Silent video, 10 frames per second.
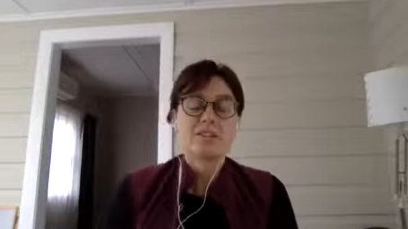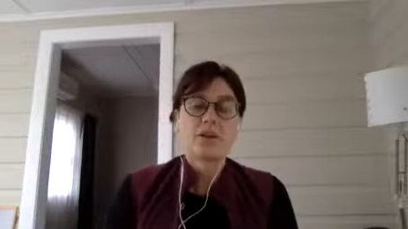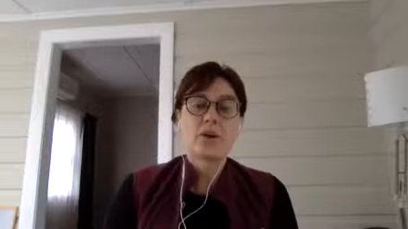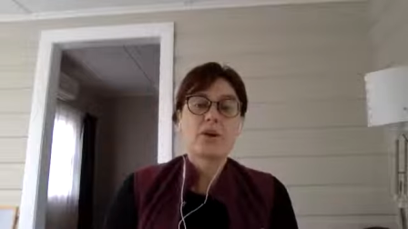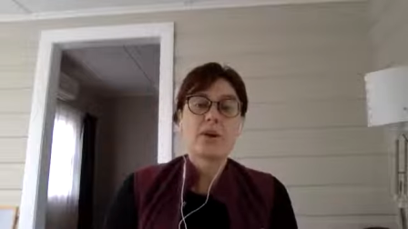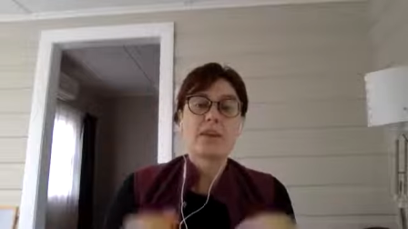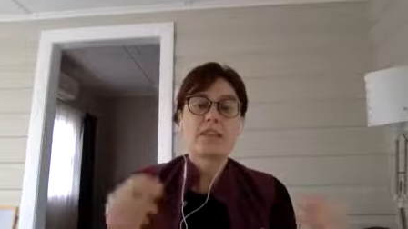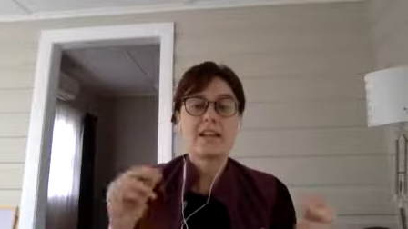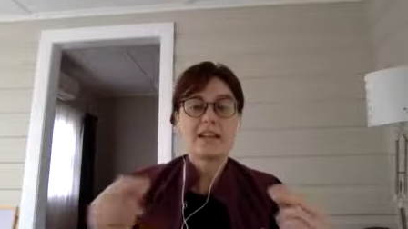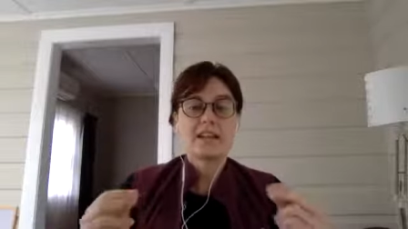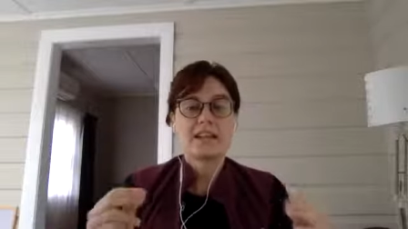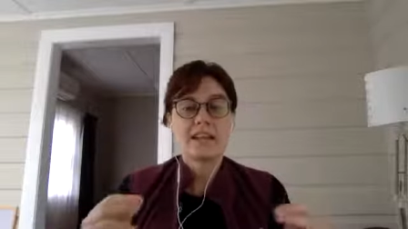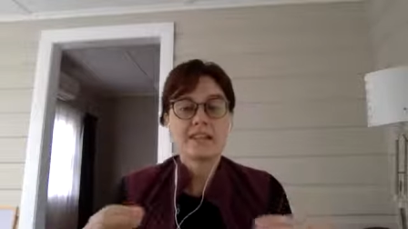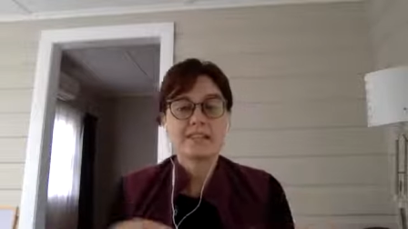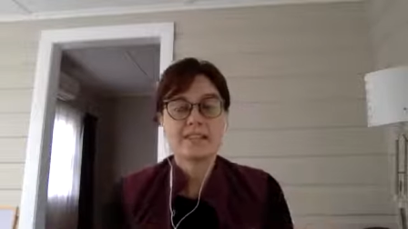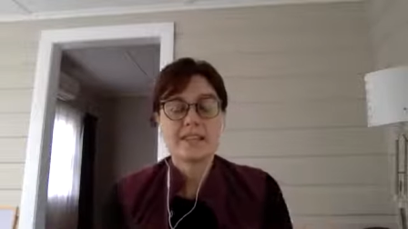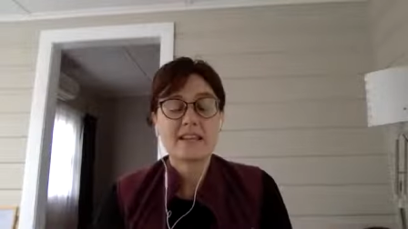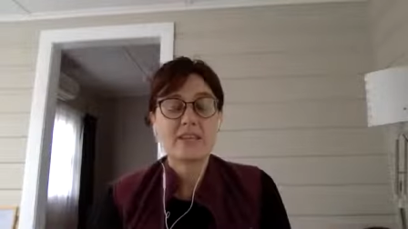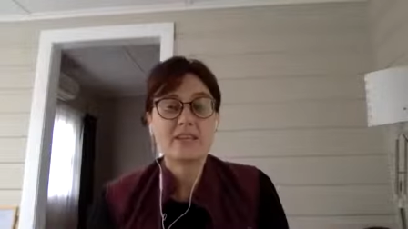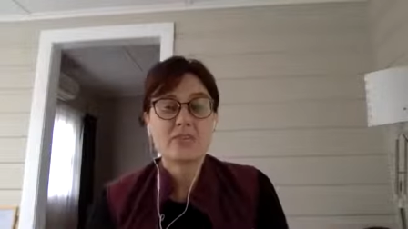So they, they're
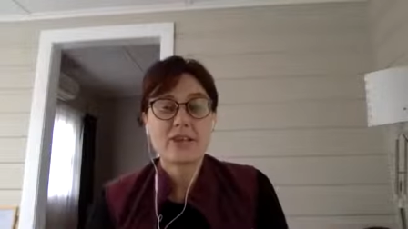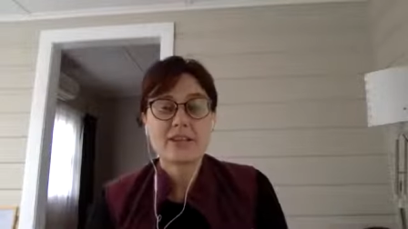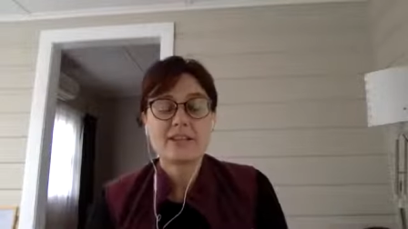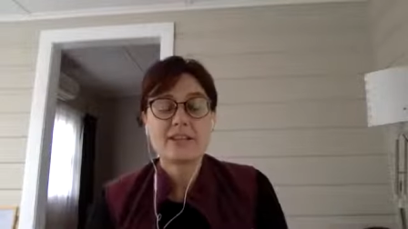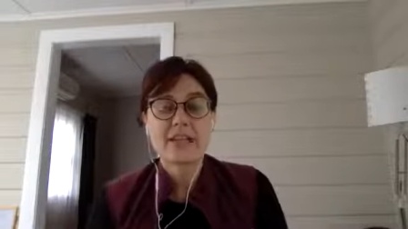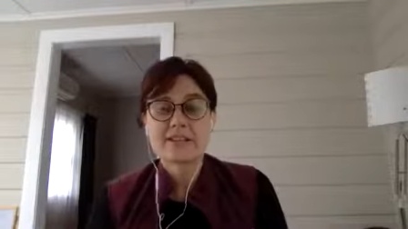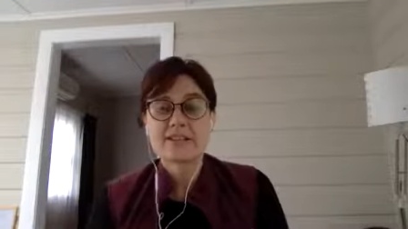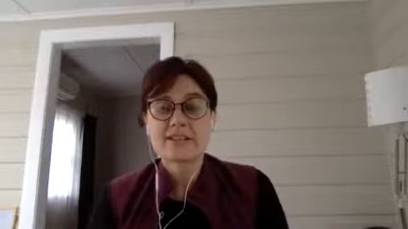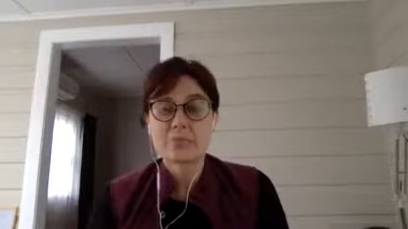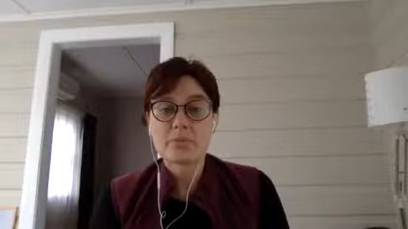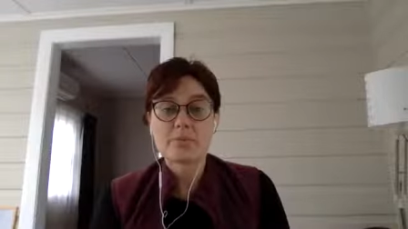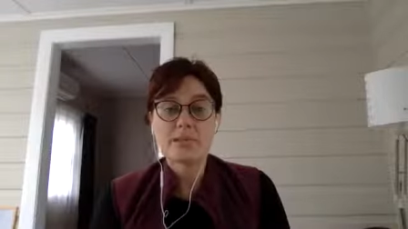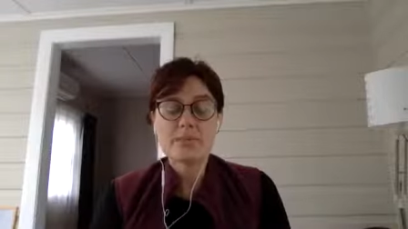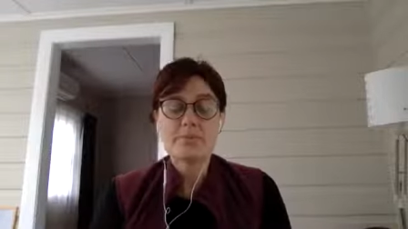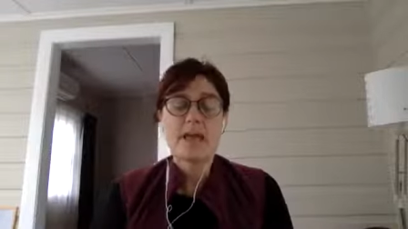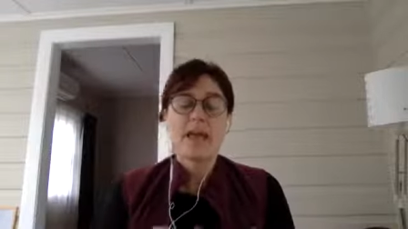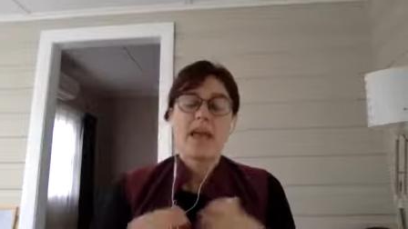considering that that's a double dip,